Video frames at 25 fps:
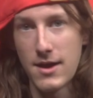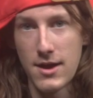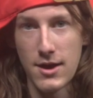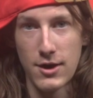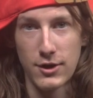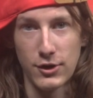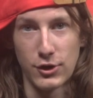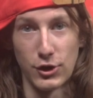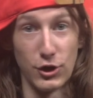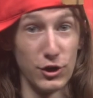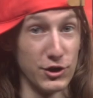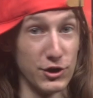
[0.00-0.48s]

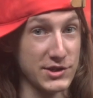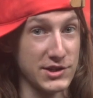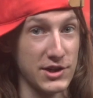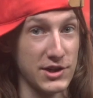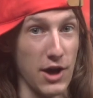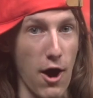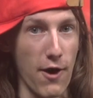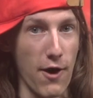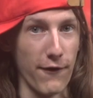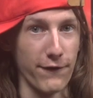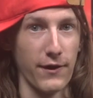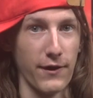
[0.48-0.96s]
Girls
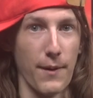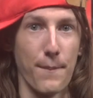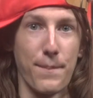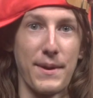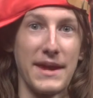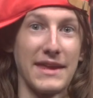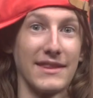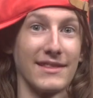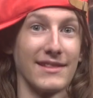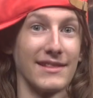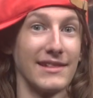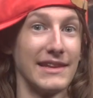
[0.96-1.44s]
golf
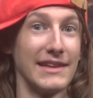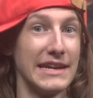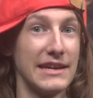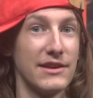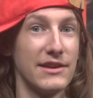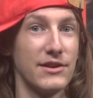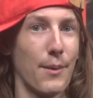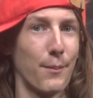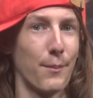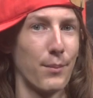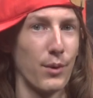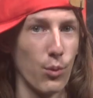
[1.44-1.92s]
compete in league
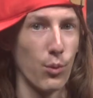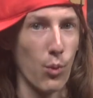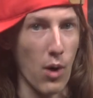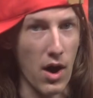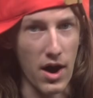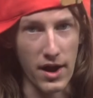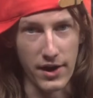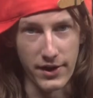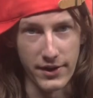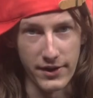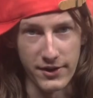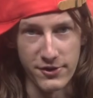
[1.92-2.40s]
number
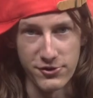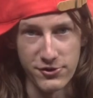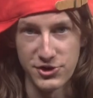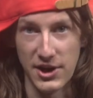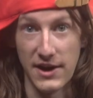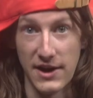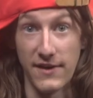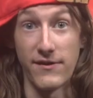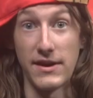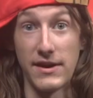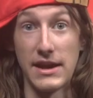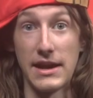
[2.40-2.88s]
one.
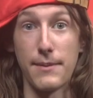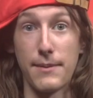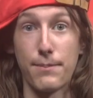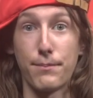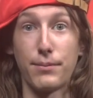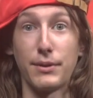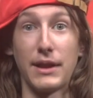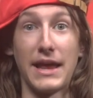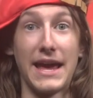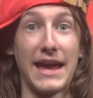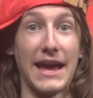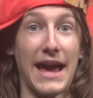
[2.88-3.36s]
JV
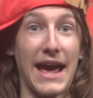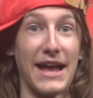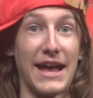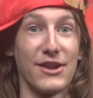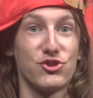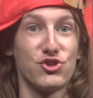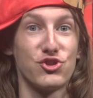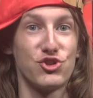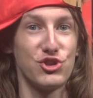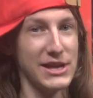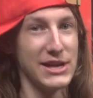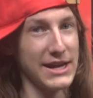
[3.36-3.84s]
play
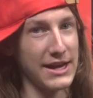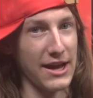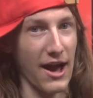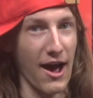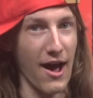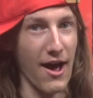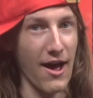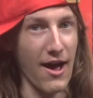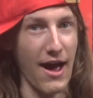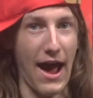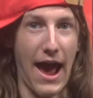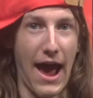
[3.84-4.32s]
at
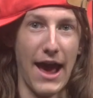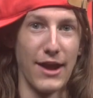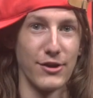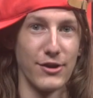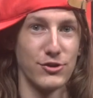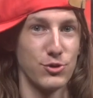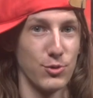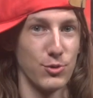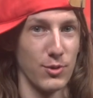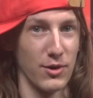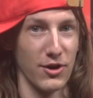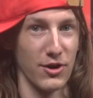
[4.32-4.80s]
Chica
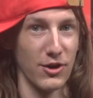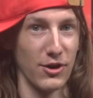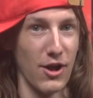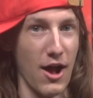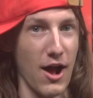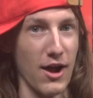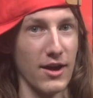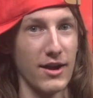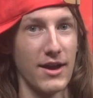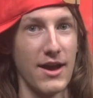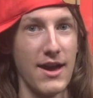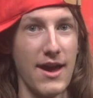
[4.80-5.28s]
at 2
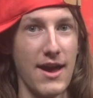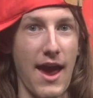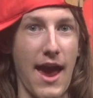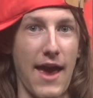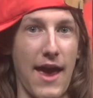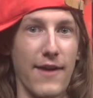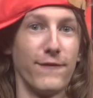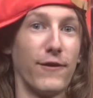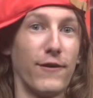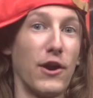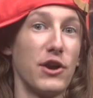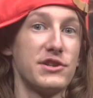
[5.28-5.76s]
o'clock,
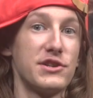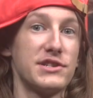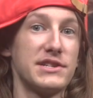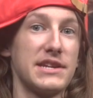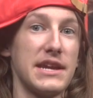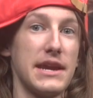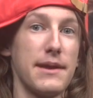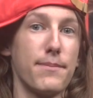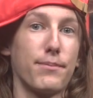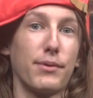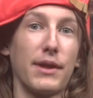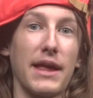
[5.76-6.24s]
and
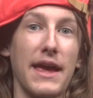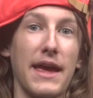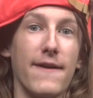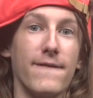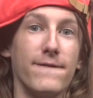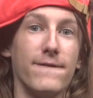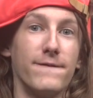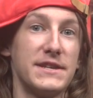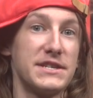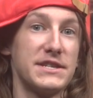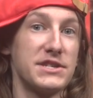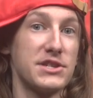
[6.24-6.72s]
varsity play at
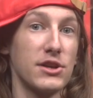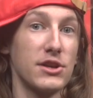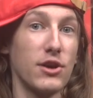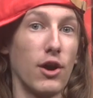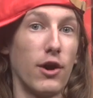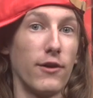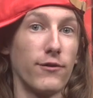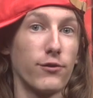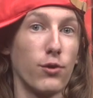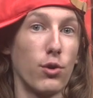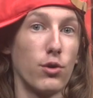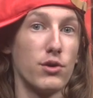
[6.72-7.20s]
Vista
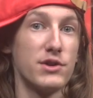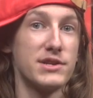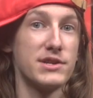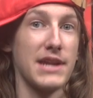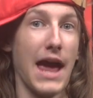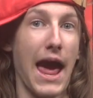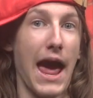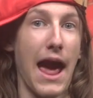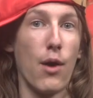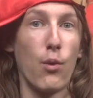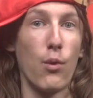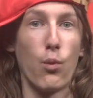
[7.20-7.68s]
Golf Course
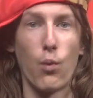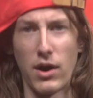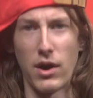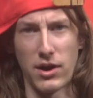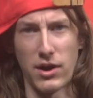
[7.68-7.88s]
at 1